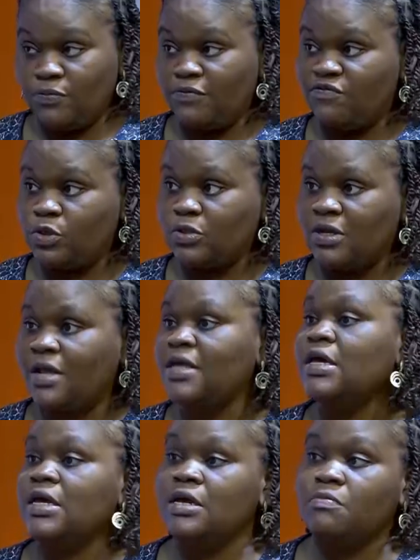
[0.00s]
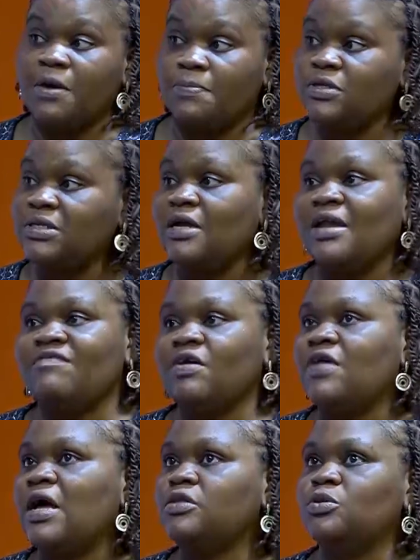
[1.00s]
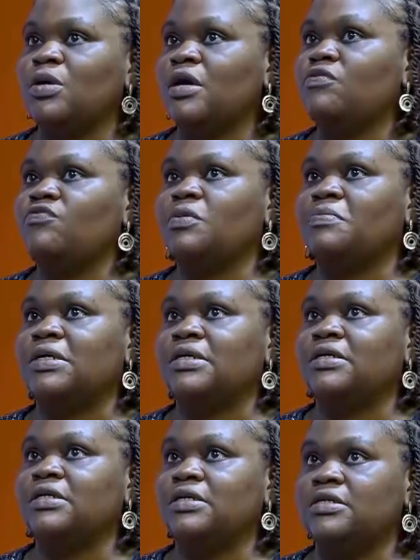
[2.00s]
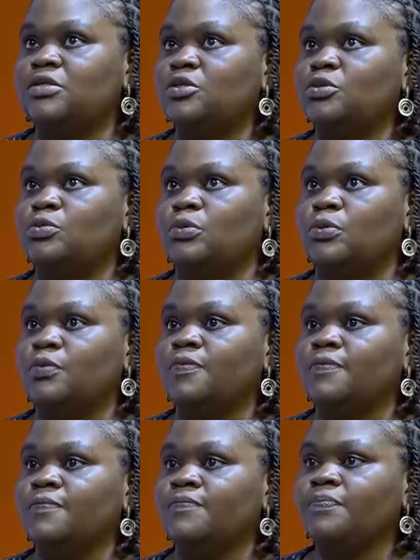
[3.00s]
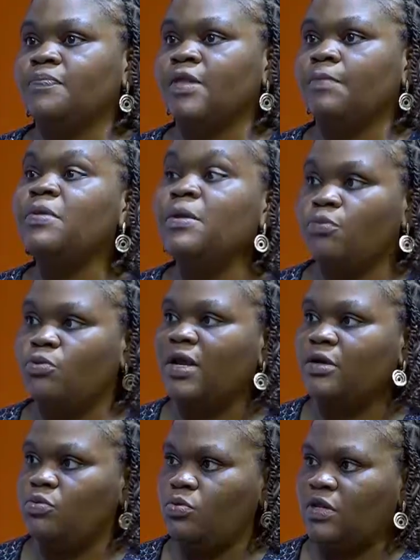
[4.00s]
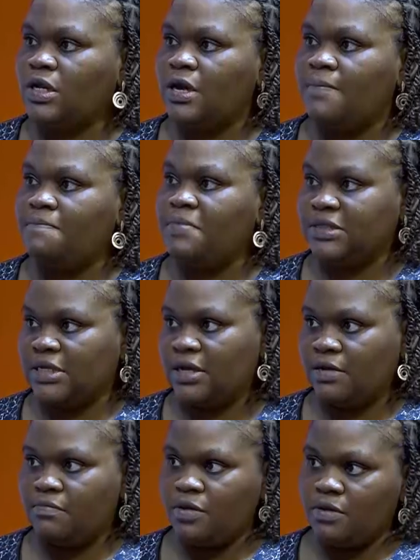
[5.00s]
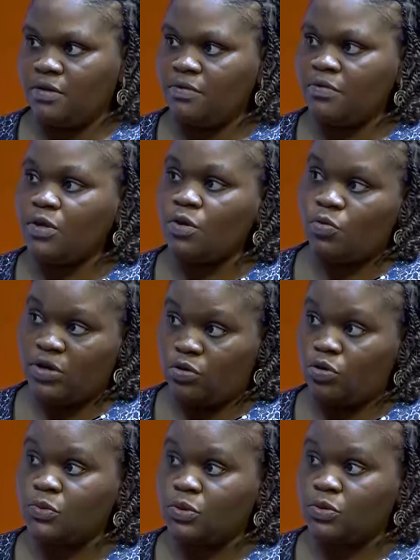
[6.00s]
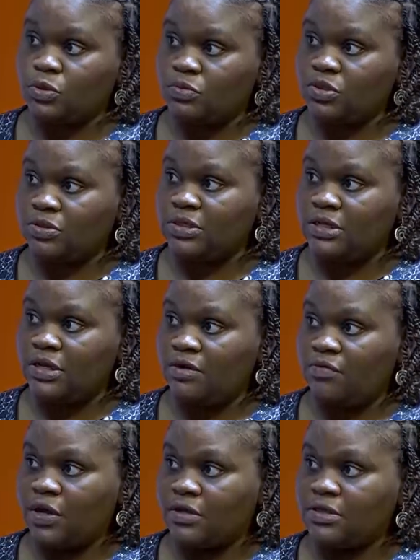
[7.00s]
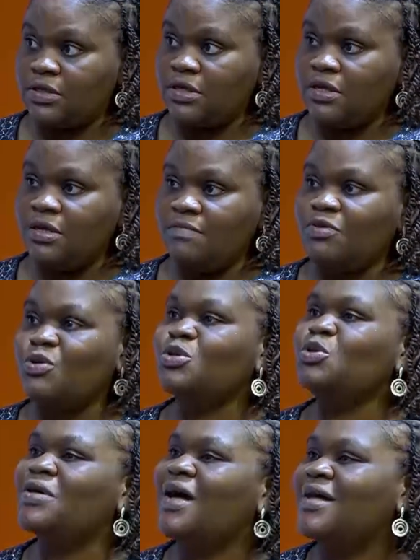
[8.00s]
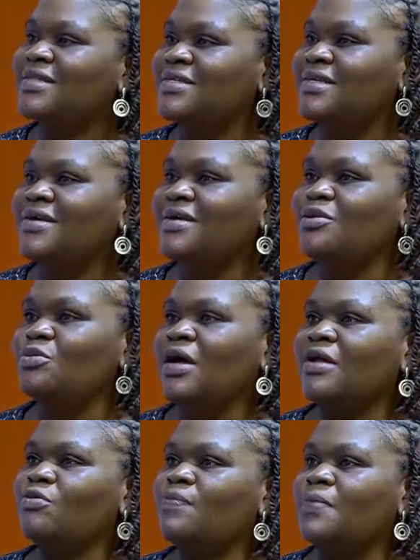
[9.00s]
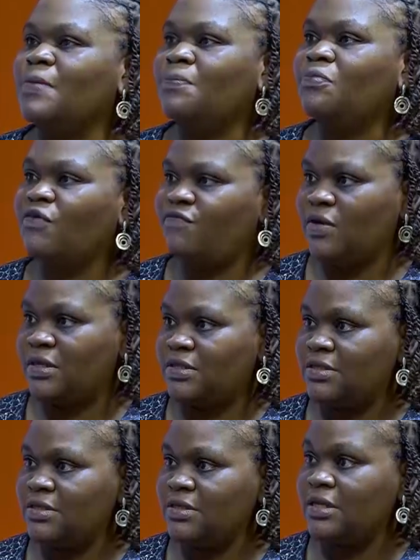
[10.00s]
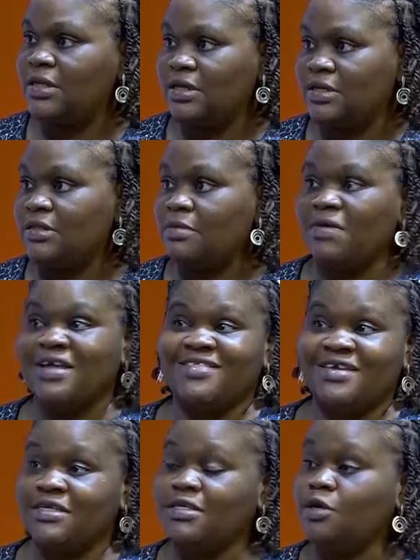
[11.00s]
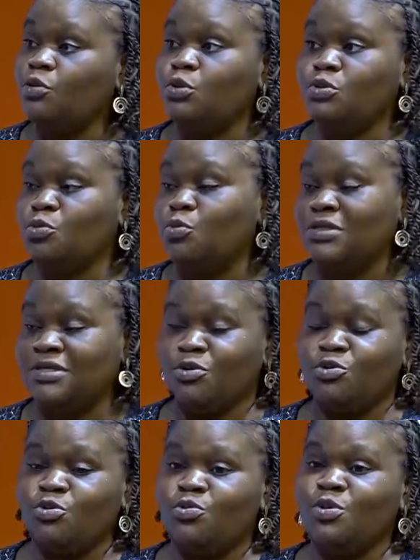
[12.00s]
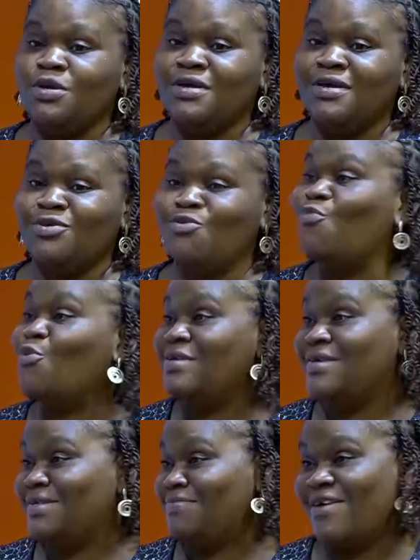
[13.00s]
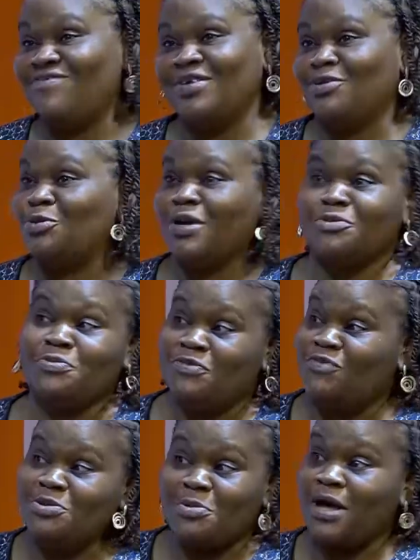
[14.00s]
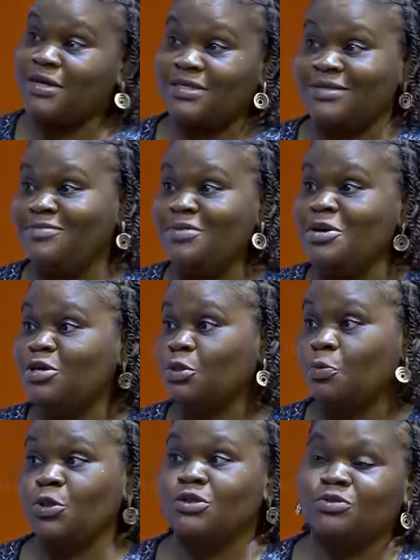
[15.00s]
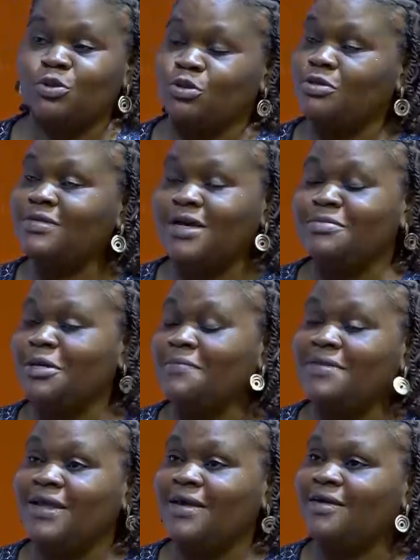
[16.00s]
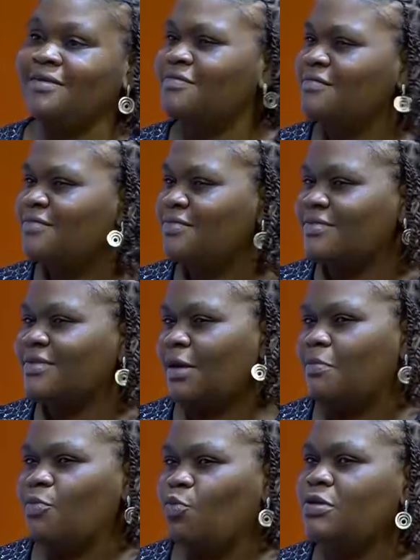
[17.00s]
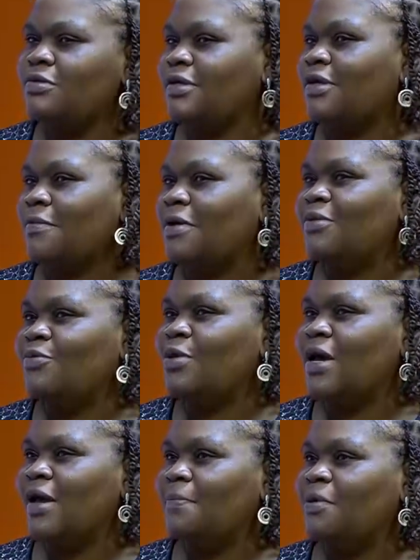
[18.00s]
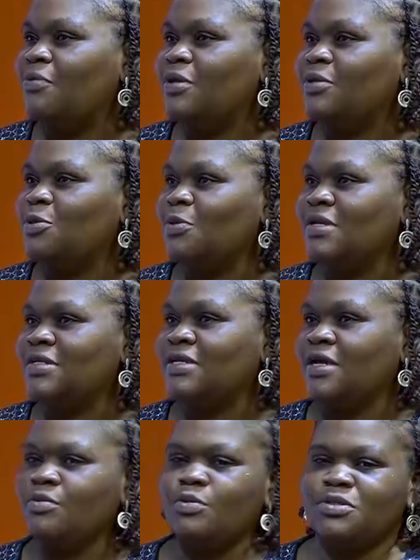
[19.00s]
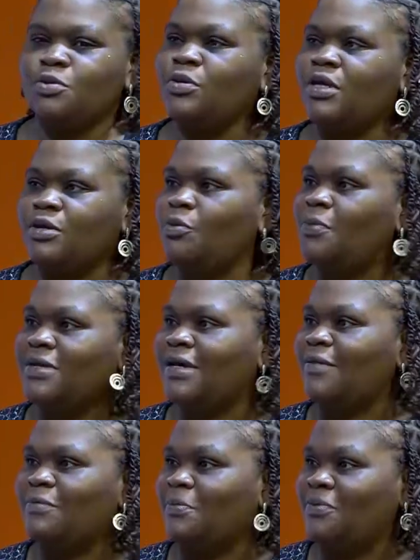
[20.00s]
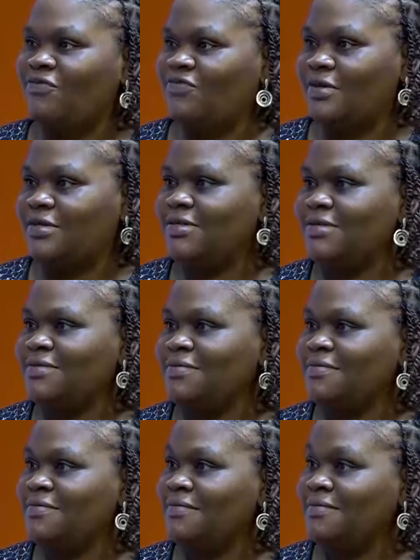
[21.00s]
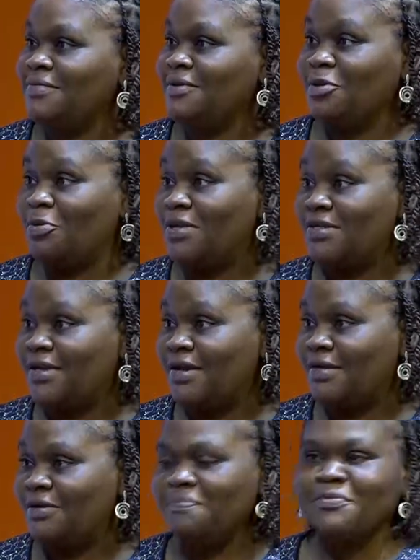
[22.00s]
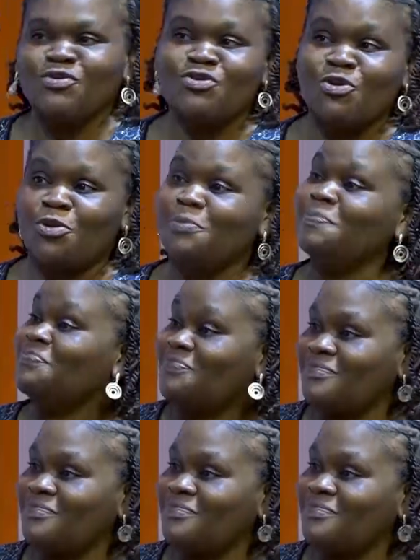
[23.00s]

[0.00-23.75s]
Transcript: a professional. In my personal life, I've had to hand over my kids to people I know that are better than me when it comes to some certain areas. Because you cannot be perfect in anything. My 13-year-old son will tell you, nobody's perfect. You cannot be. When you ask him some questions, because sometimes I'll be like, what do you think about the way I parent you? And he's like, oh, it's okay. Nobody can be perfect. Oh, wow. You understand? So